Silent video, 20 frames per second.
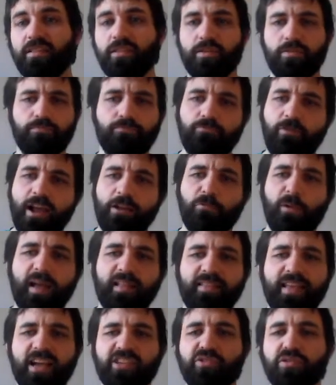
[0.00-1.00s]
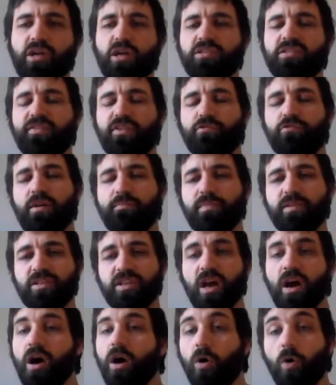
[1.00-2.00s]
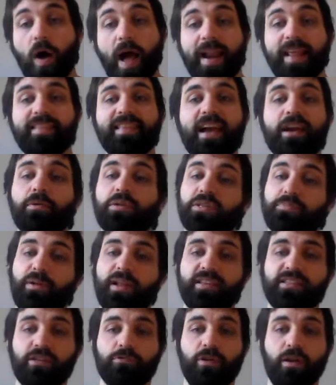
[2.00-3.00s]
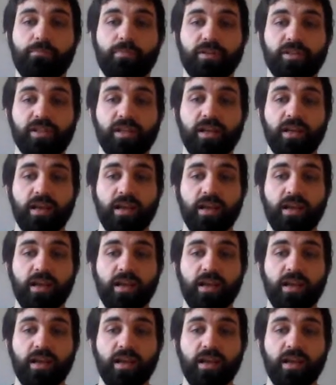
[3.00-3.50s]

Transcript: the red-white decks with lots of equipment, or any deck which plays equipment.